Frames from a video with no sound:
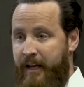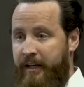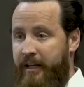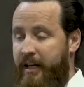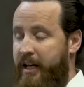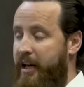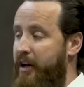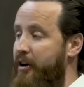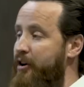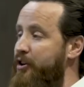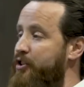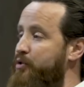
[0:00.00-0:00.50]
Now
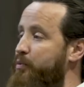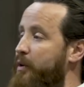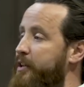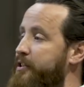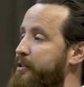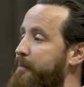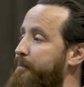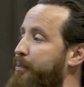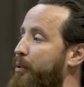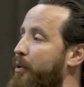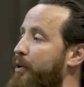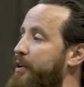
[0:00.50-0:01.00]
here's what's
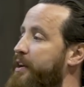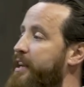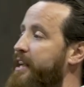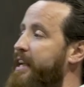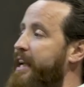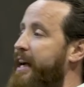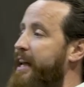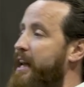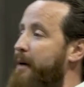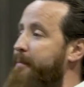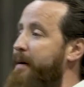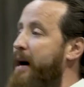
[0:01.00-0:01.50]
important to
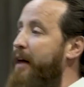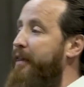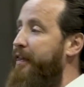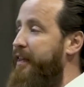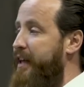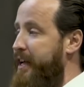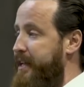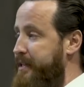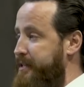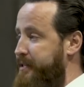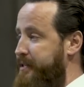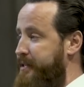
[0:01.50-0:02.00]
get about
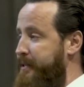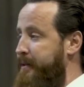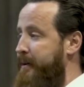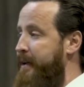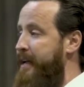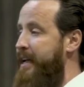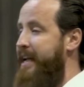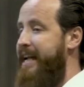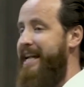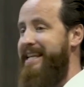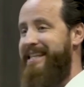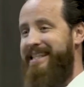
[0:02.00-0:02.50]
this.
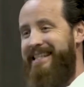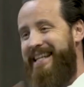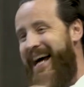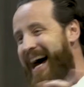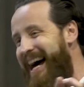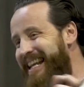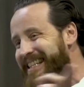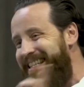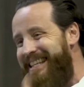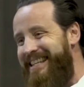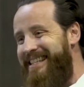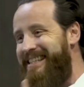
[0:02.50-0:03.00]
It's
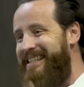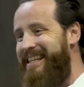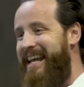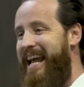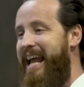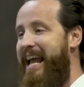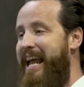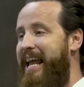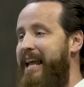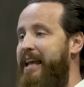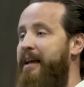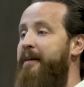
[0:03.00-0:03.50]
not to
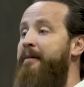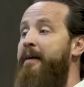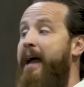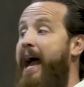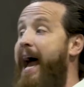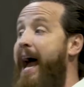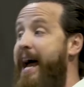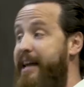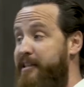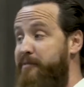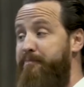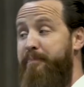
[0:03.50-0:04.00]
say,
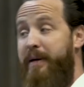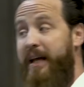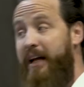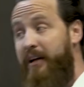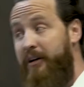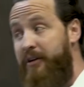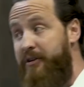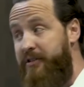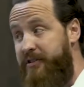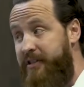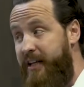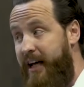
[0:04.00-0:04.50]
as
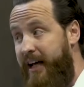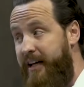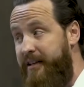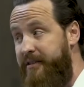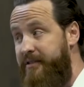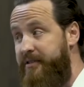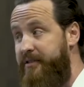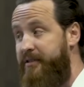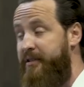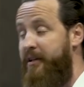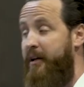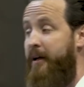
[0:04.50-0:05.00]
Peter
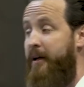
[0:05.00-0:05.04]
says.